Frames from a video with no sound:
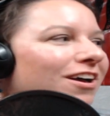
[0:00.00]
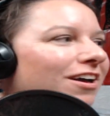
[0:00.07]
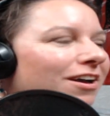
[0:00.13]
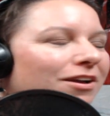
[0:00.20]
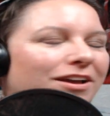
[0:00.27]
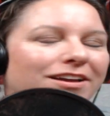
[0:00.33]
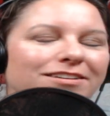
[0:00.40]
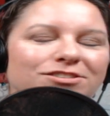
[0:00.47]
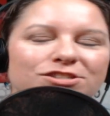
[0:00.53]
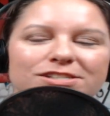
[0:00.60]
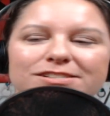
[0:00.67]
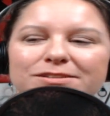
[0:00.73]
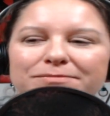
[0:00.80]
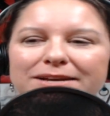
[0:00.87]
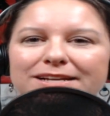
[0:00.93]
It's
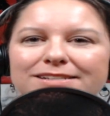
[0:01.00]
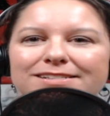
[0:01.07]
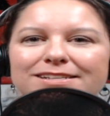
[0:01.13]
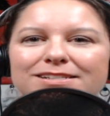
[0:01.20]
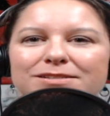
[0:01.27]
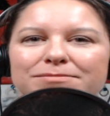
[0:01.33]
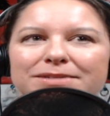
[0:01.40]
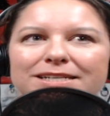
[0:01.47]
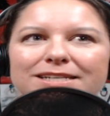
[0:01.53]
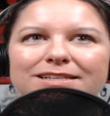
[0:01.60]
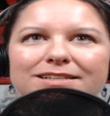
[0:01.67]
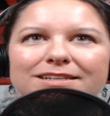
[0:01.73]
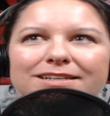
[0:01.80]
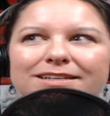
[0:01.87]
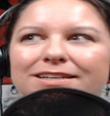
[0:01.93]
just amazing to me,
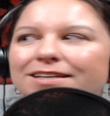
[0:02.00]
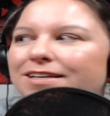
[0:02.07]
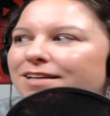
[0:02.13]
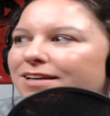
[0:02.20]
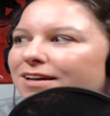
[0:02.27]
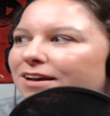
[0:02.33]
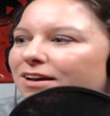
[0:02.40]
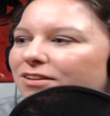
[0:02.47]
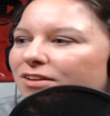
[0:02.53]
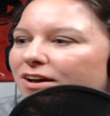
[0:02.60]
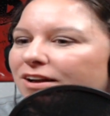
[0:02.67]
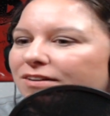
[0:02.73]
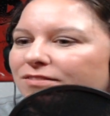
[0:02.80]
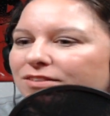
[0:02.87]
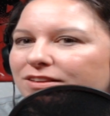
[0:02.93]
like a
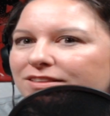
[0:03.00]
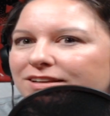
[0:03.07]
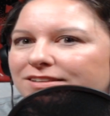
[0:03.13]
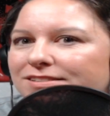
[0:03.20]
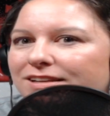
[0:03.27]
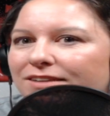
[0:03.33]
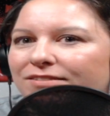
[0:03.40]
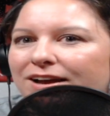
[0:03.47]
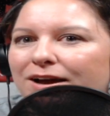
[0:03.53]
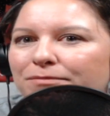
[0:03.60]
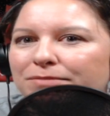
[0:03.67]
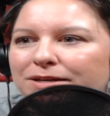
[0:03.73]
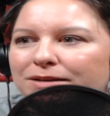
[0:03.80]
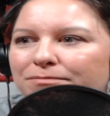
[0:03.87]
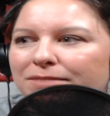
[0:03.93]
lot of the things that have
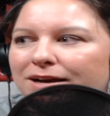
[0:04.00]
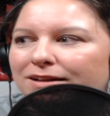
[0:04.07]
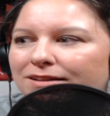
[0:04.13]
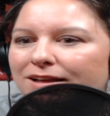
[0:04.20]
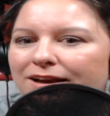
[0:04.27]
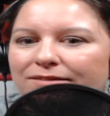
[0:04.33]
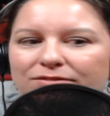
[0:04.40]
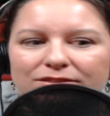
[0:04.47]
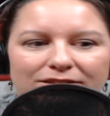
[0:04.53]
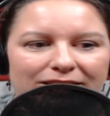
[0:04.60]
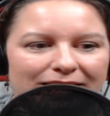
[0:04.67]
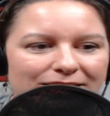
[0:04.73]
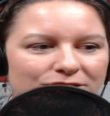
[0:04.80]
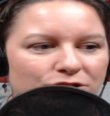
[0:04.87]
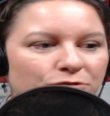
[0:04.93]
happened in my life the
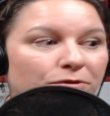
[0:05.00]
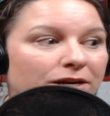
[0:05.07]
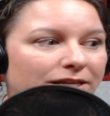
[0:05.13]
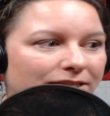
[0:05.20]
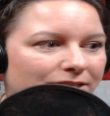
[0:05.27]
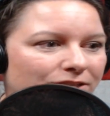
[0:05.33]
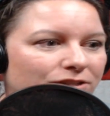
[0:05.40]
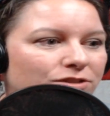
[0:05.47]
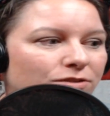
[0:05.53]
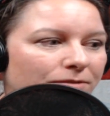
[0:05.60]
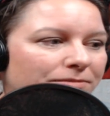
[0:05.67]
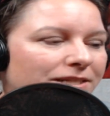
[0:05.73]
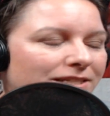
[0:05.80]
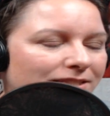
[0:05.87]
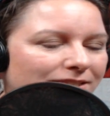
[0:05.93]
last 20 years. So I've
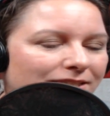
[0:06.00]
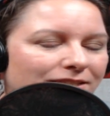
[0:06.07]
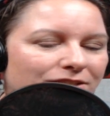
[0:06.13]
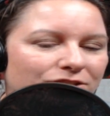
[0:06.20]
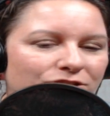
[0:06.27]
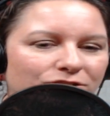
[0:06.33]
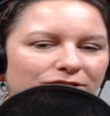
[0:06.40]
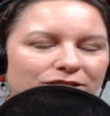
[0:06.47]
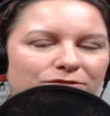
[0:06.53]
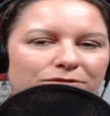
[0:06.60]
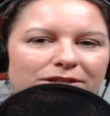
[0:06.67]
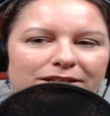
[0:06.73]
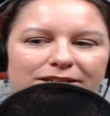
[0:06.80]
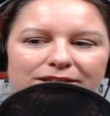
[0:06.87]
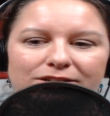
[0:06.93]
been in the industry
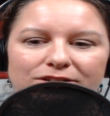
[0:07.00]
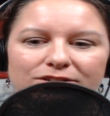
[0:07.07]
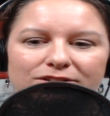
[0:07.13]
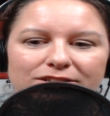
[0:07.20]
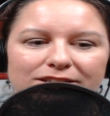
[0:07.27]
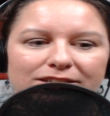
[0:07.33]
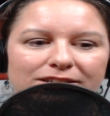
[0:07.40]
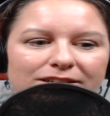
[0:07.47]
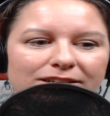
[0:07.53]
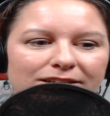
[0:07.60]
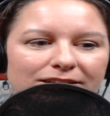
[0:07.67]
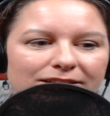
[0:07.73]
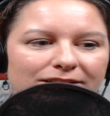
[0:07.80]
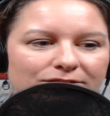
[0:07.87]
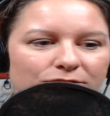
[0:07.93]
20 years, and
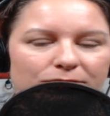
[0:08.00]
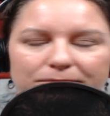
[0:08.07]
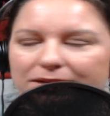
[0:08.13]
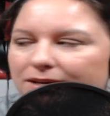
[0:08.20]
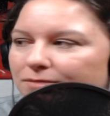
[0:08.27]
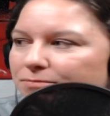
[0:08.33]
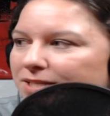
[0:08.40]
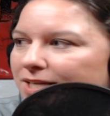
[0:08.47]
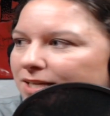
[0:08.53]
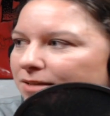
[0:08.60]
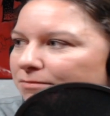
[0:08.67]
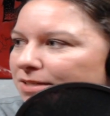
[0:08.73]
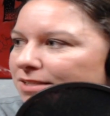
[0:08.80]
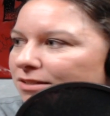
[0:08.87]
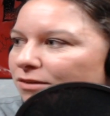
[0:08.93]
so I'm dating
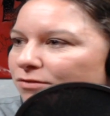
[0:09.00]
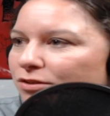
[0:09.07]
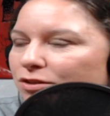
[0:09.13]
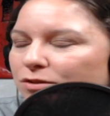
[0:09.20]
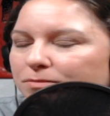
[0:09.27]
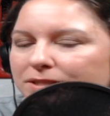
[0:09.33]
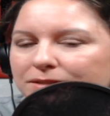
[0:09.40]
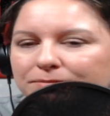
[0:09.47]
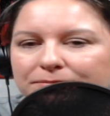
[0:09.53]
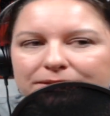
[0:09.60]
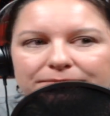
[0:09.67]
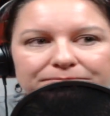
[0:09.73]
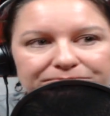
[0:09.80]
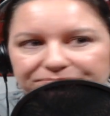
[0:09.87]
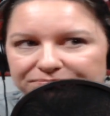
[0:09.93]
myself a little bit,
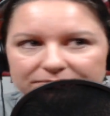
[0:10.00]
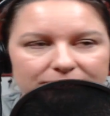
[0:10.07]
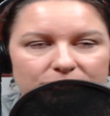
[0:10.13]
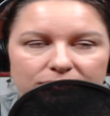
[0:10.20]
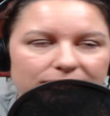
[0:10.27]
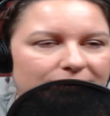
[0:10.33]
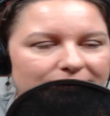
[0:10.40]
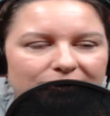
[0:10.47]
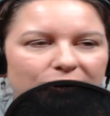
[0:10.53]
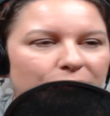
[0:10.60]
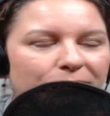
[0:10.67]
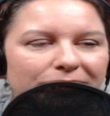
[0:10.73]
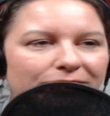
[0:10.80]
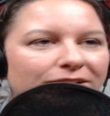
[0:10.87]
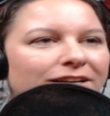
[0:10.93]
but oh
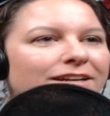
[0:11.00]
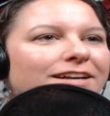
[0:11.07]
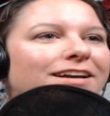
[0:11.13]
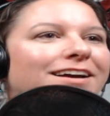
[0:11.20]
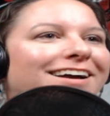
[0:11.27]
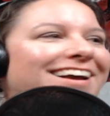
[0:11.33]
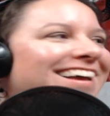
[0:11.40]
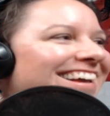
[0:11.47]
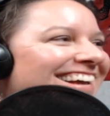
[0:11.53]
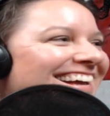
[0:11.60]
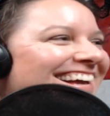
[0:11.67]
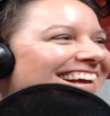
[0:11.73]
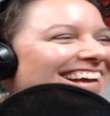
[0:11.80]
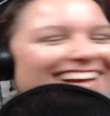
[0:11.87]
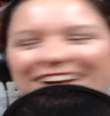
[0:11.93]
well.
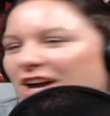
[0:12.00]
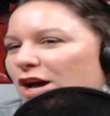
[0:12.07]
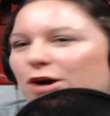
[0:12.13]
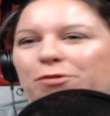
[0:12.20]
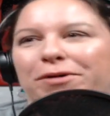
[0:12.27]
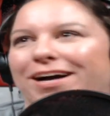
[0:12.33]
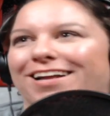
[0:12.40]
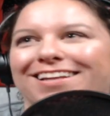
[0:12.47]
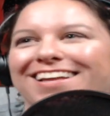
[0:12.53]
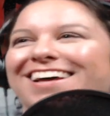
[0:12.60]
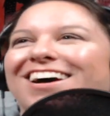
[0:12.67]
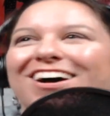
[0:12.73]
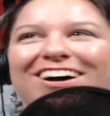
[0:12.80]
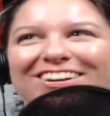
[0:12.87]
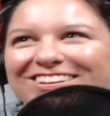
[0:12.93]

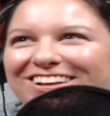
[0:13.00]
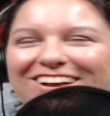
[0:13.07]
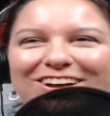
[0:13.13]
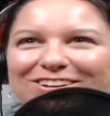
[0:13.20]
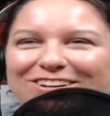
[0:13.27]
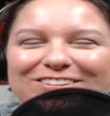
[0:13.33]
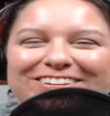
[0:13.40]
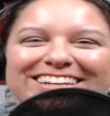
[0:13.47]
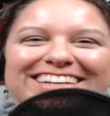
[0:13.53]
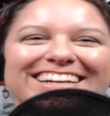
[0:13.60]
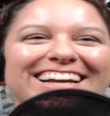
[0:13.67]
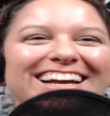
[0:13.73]
I'll own it.